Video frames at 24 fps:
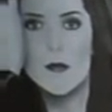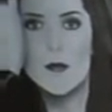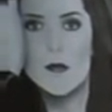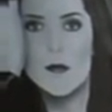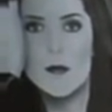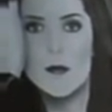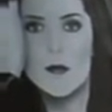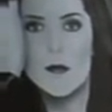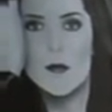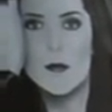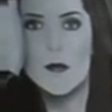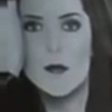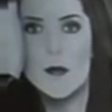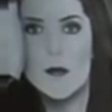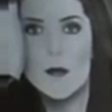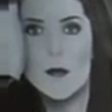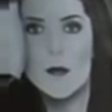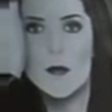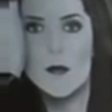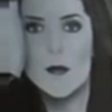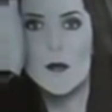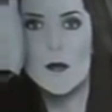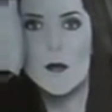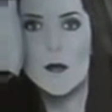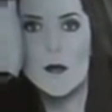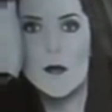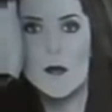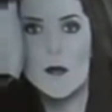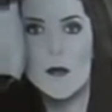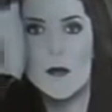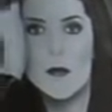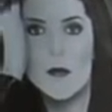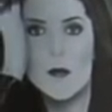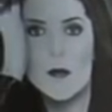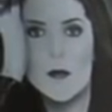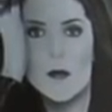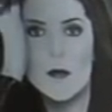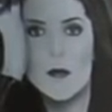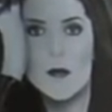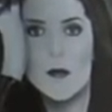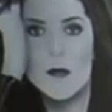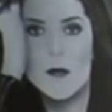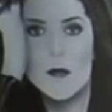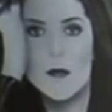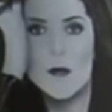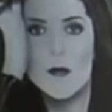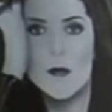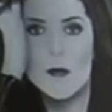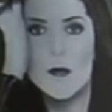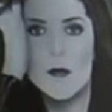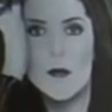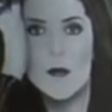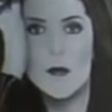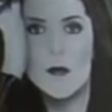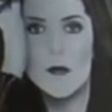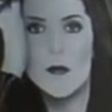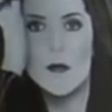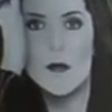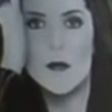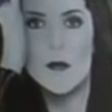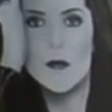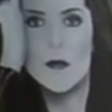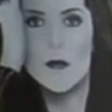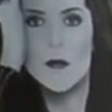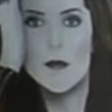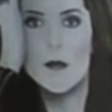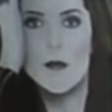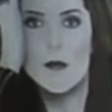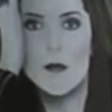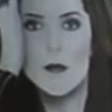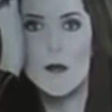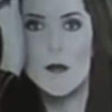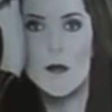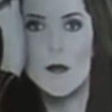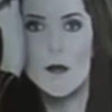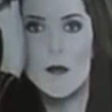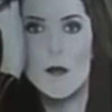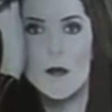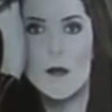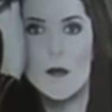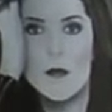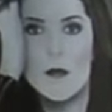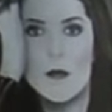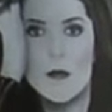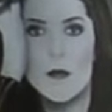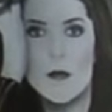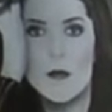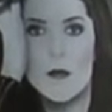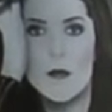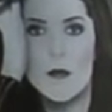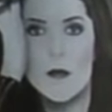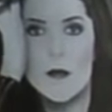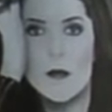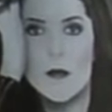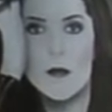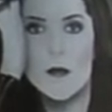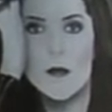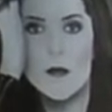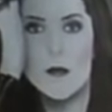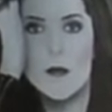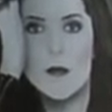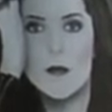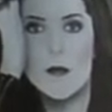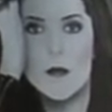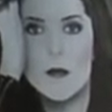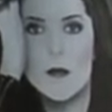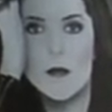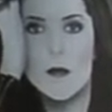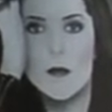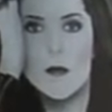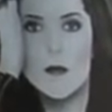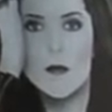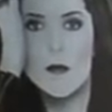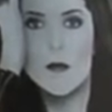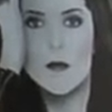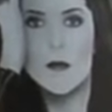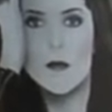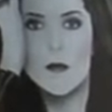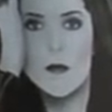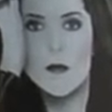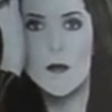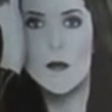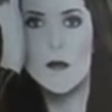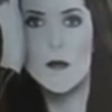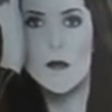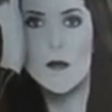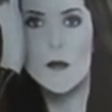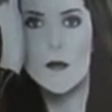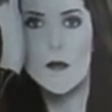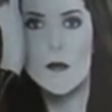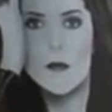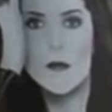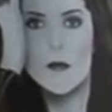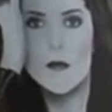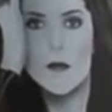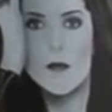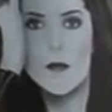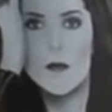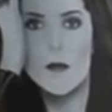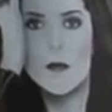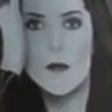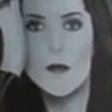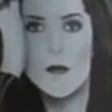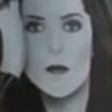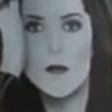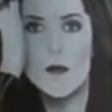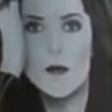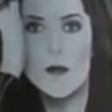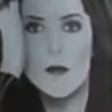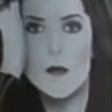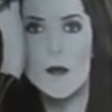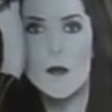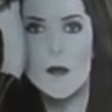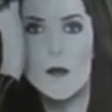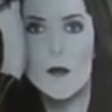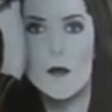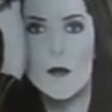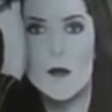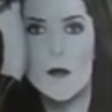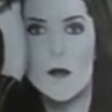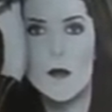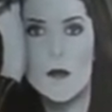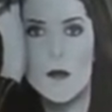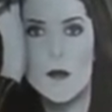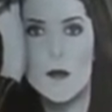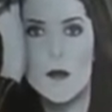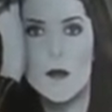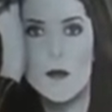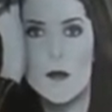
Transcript: [no speech]